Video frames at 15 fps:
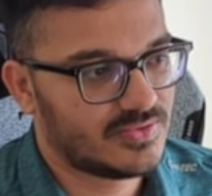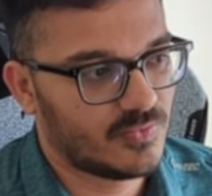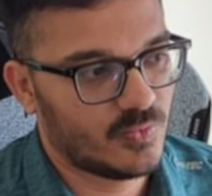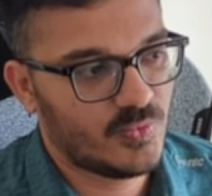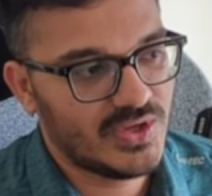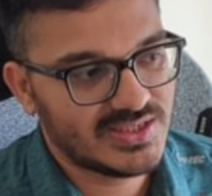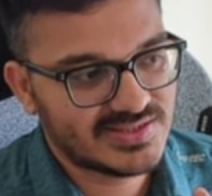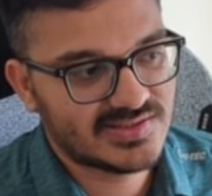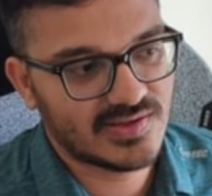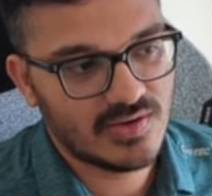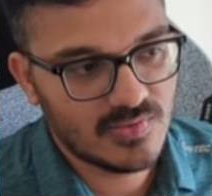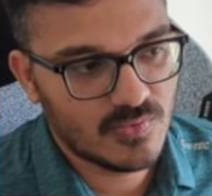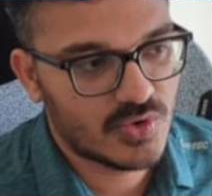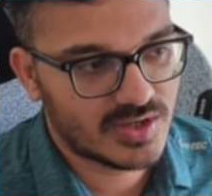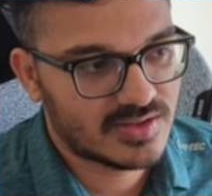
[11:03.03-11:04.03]
we still
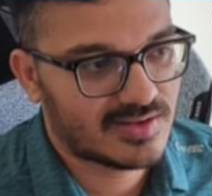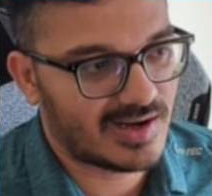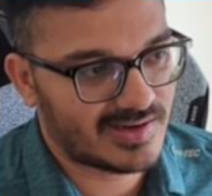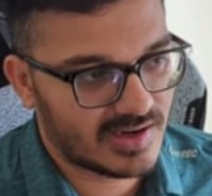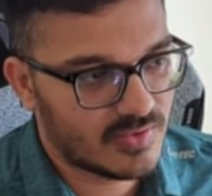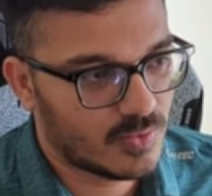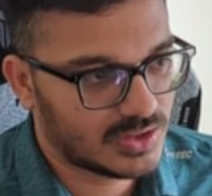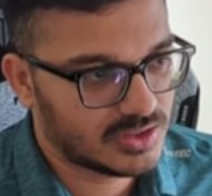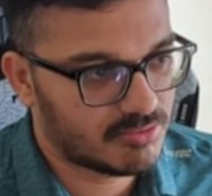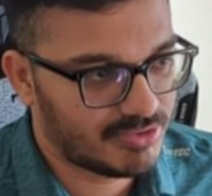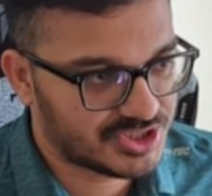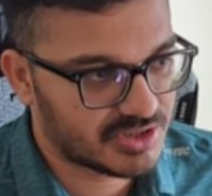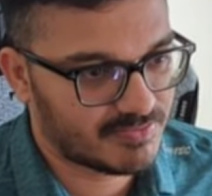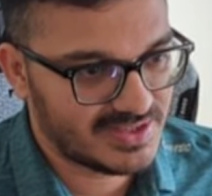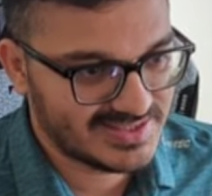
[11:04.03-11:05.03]
would threaten with
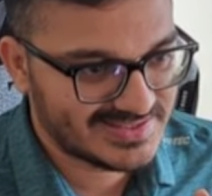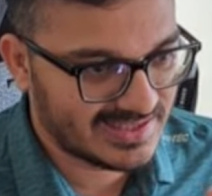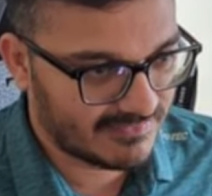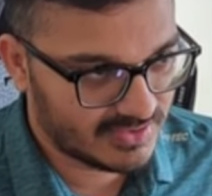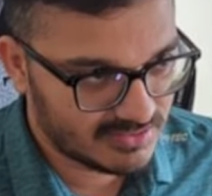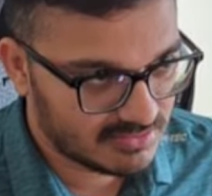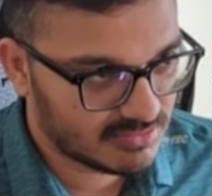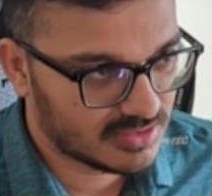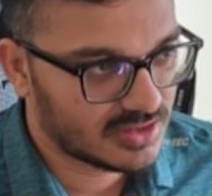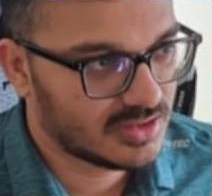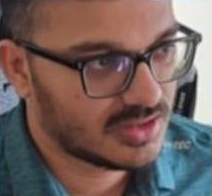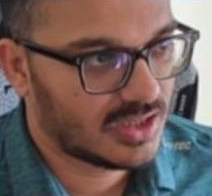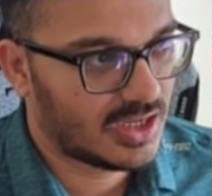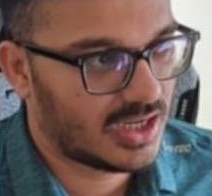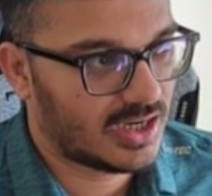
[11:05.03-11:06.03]
bishop e7,
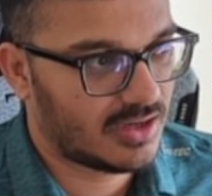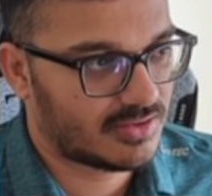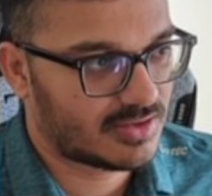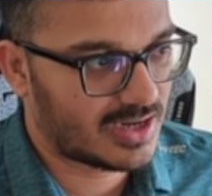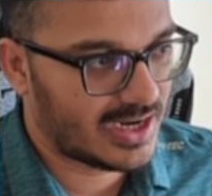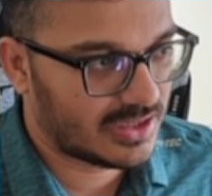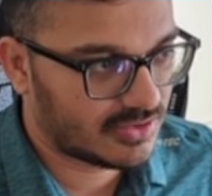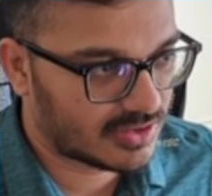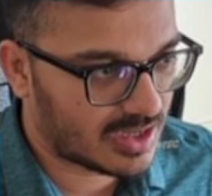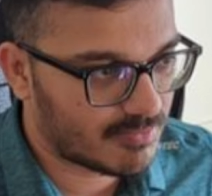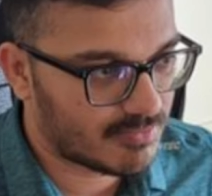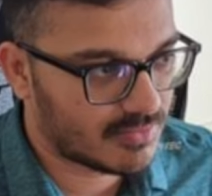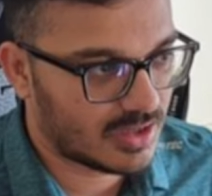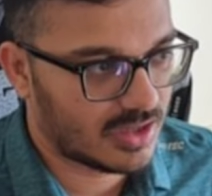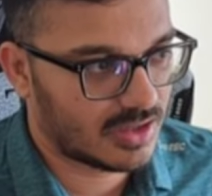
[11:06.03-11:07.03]
trying to
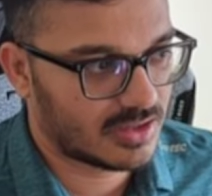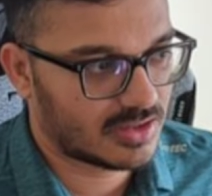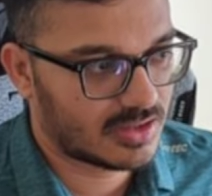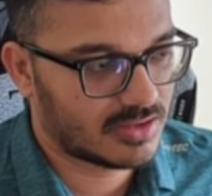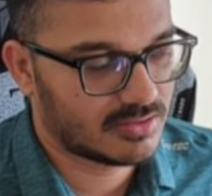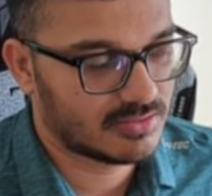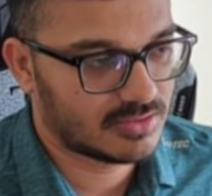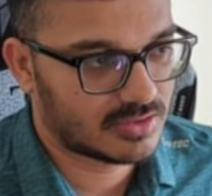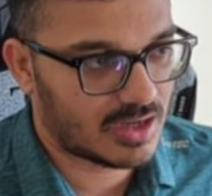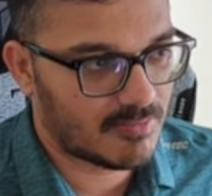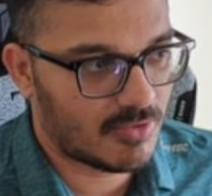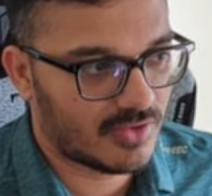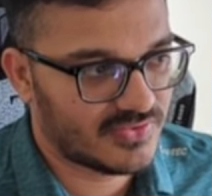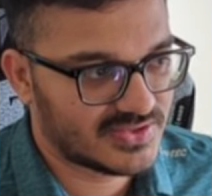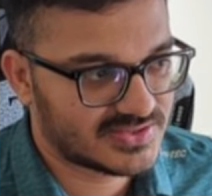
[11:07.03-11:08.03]
come
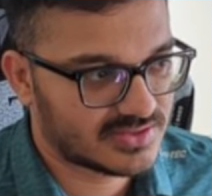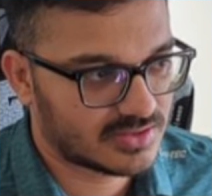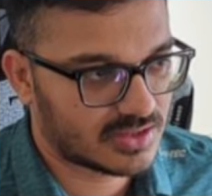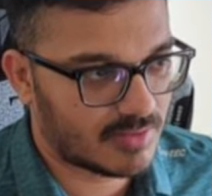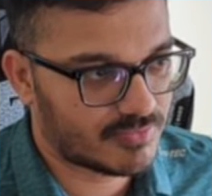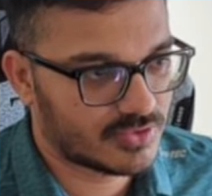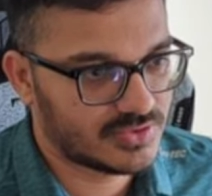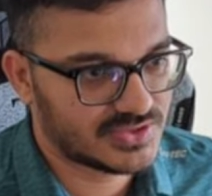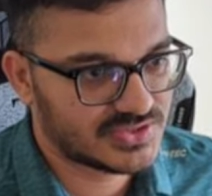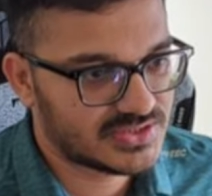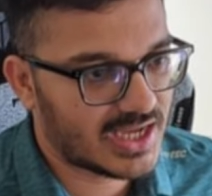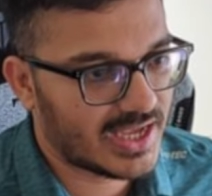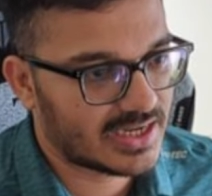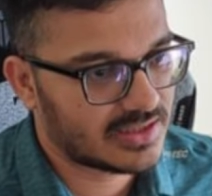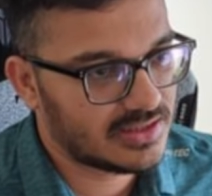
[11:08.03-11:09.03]
to this
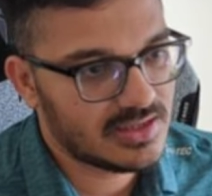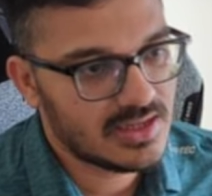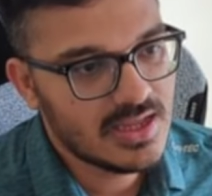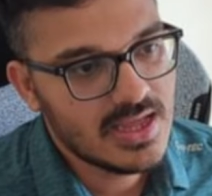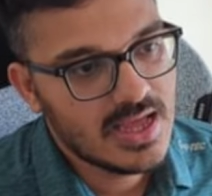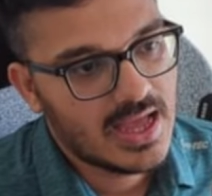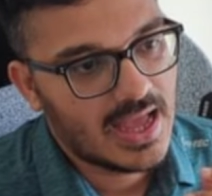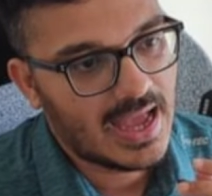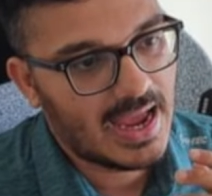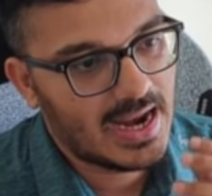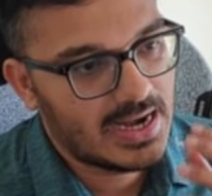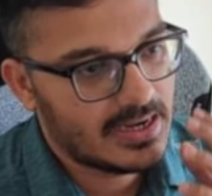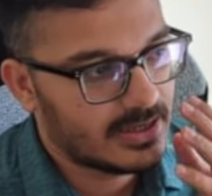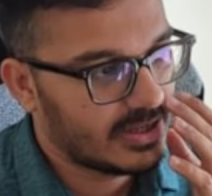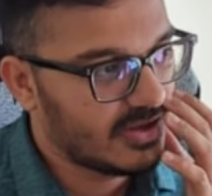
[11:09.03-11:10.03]
diagonal.
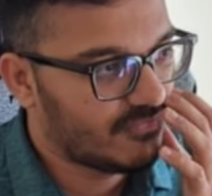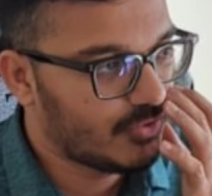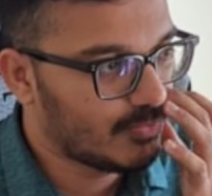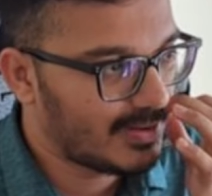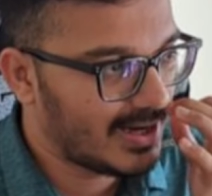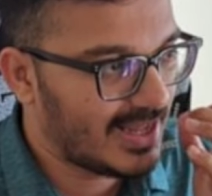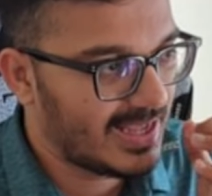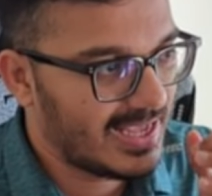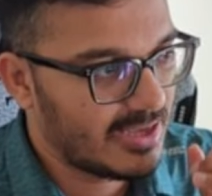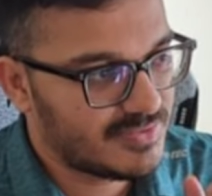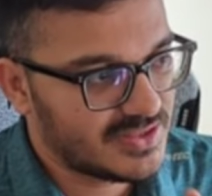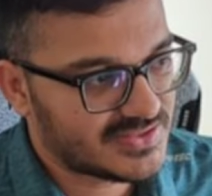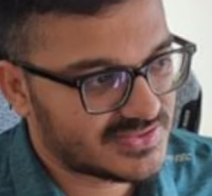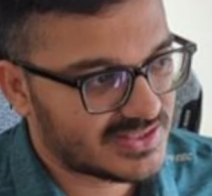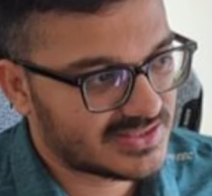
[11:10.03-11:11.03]
And if you play
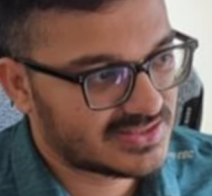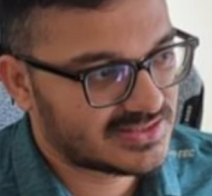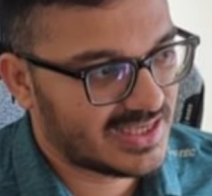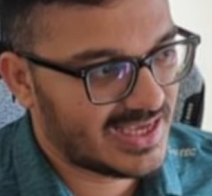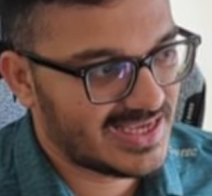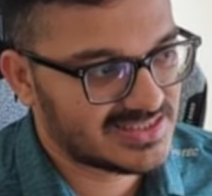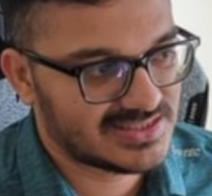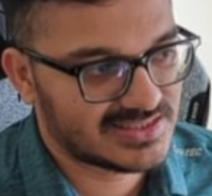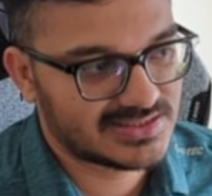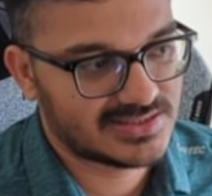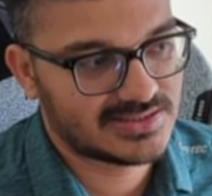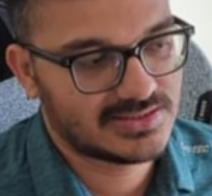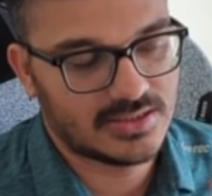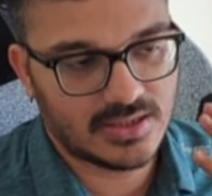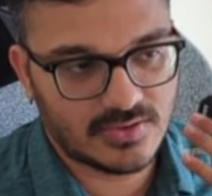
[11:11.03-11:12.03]
ab6,
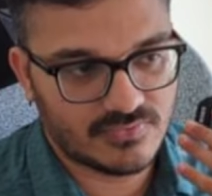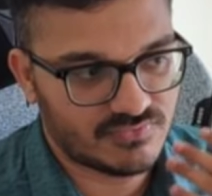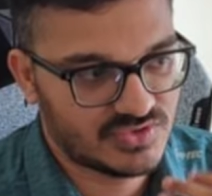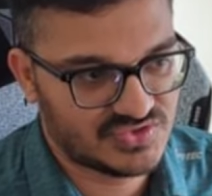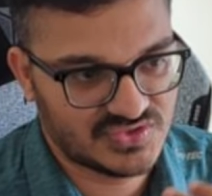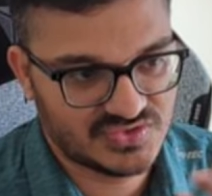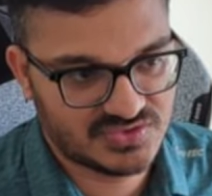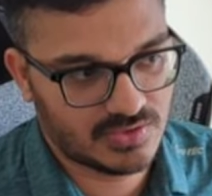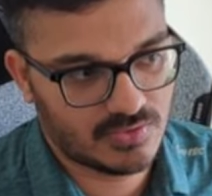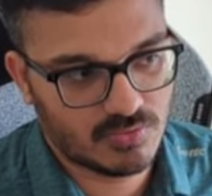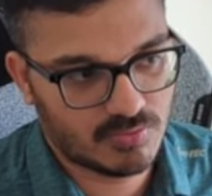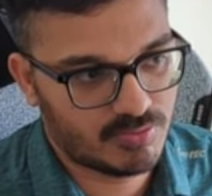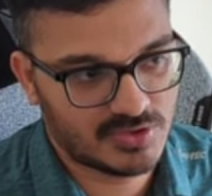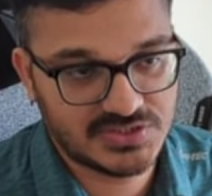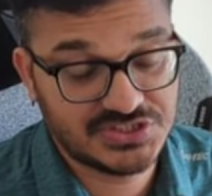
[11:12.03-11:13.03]
a6, this is the
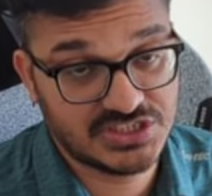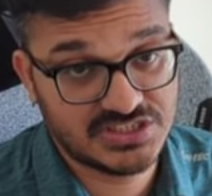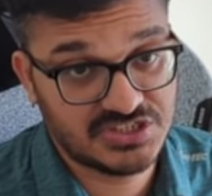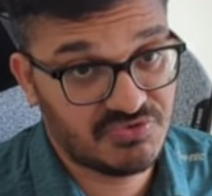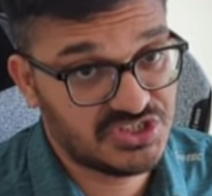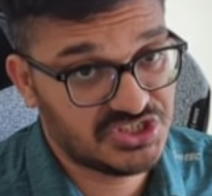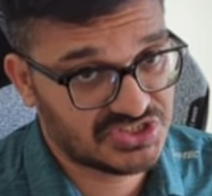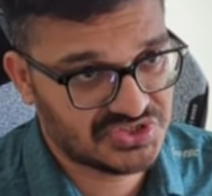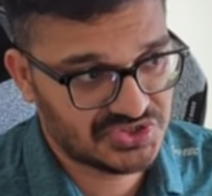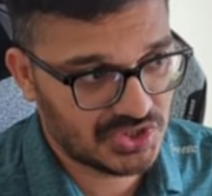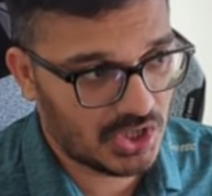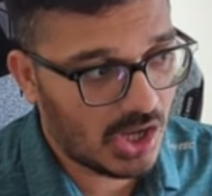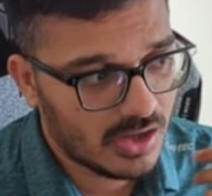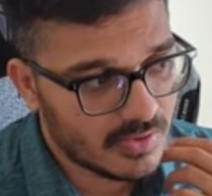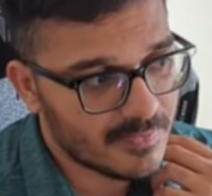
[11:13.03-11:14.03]
position that we just
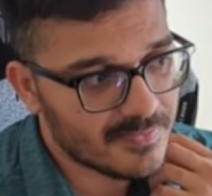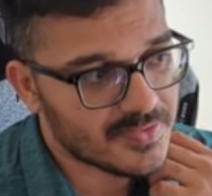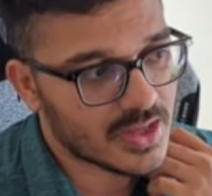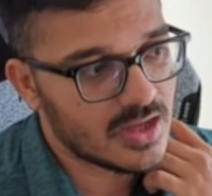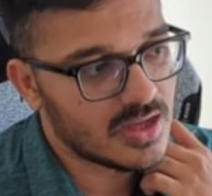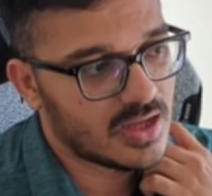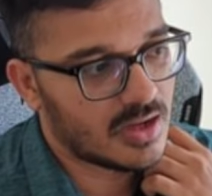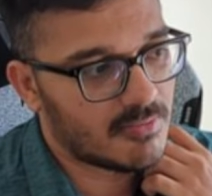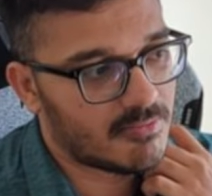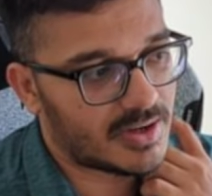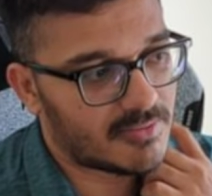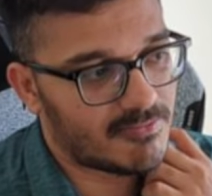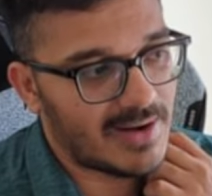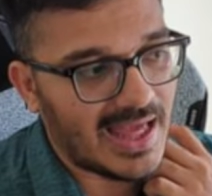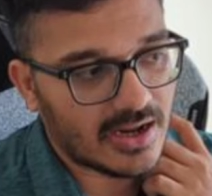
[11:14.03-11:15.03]
saw.
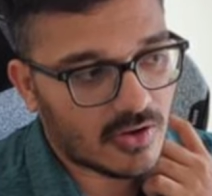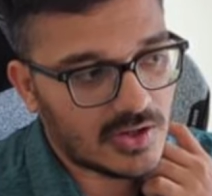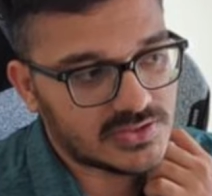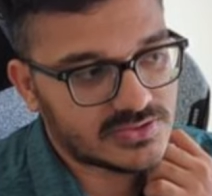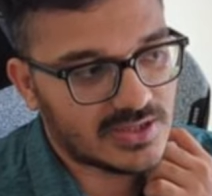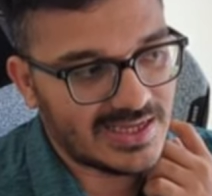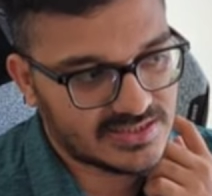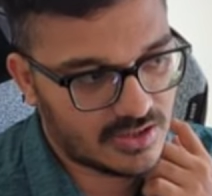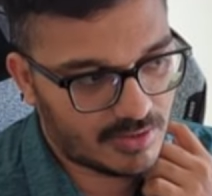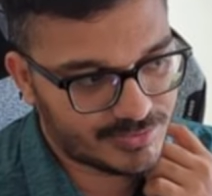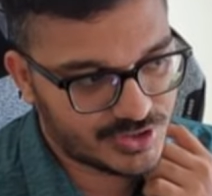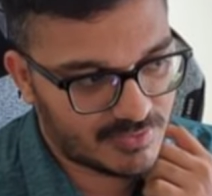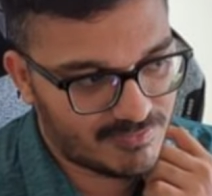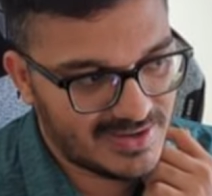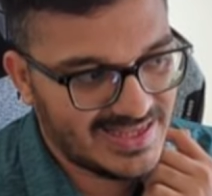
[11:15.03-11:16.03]
But black also has an option
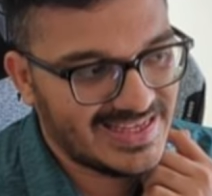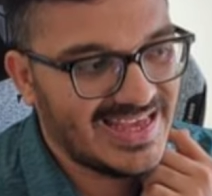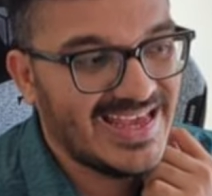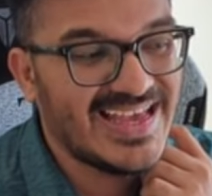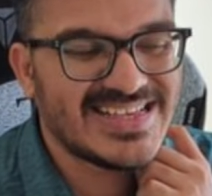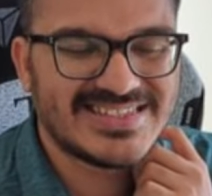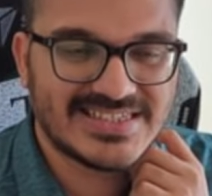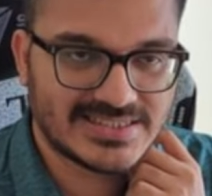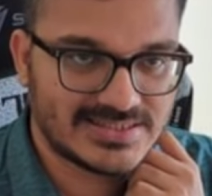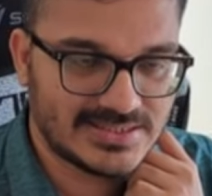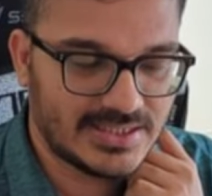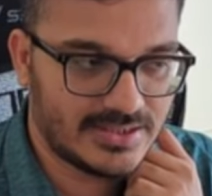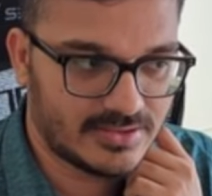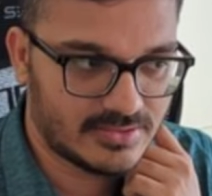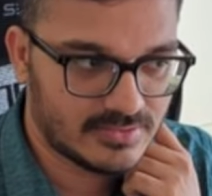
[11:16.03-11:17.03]
of playing a6
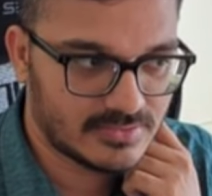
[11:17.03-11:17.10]
here,